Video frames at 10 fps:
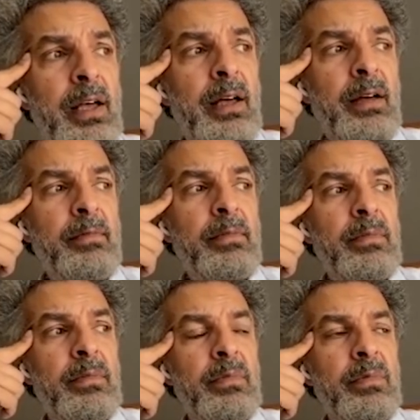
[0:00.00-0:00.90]

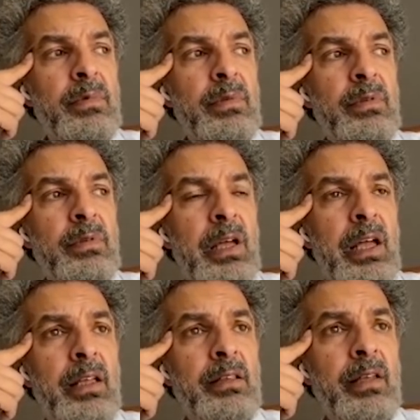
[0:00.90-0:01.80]

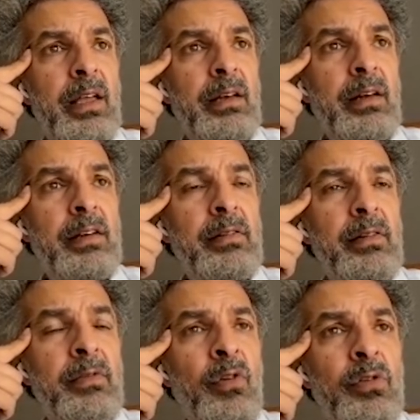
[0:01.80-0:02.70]
And
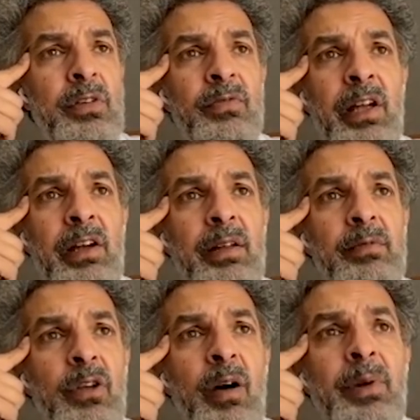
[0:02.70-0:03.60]
of course, if they're going to
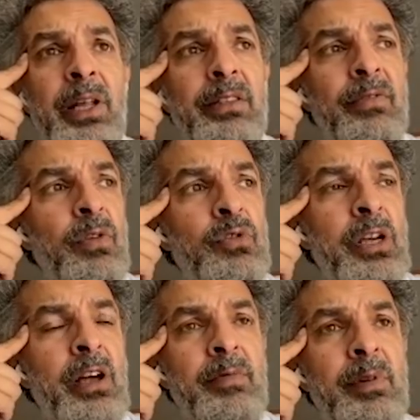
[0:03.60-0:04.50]
dominate the future
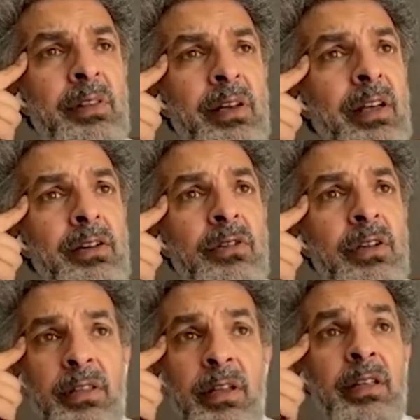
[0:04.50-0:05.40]
government of the
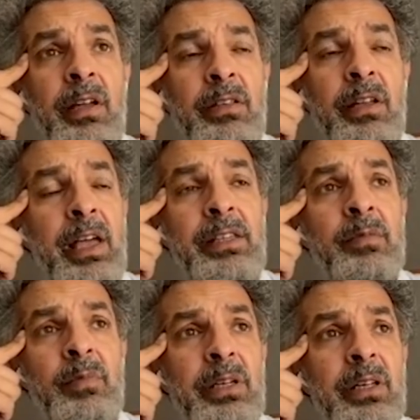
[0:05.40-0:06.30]
country, India has
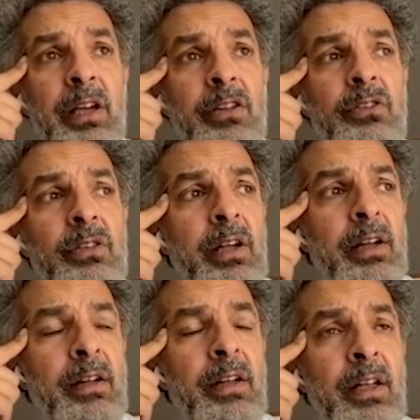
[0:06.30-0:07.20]
to be engaged.
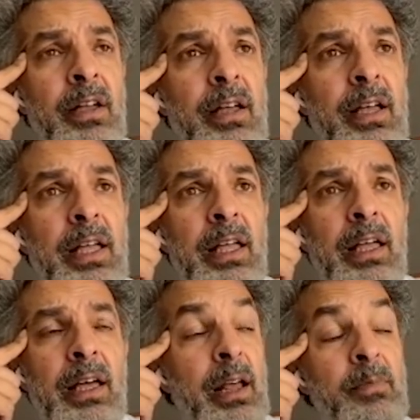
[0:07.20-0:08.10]

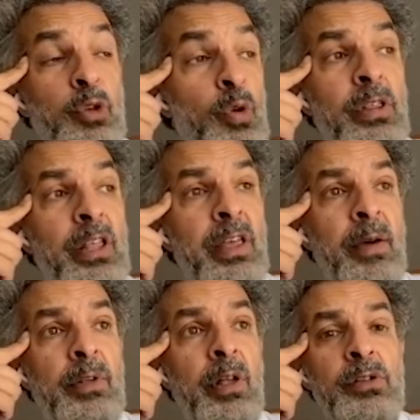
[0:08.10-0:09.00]
And I'm sure that they
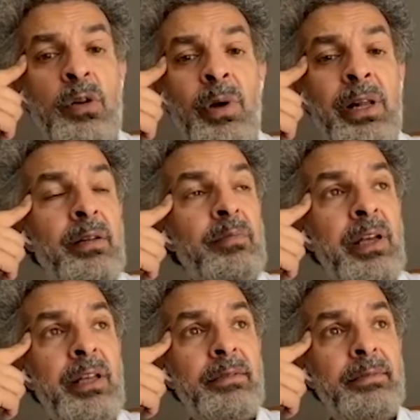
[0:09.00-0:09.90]
would also welcome them.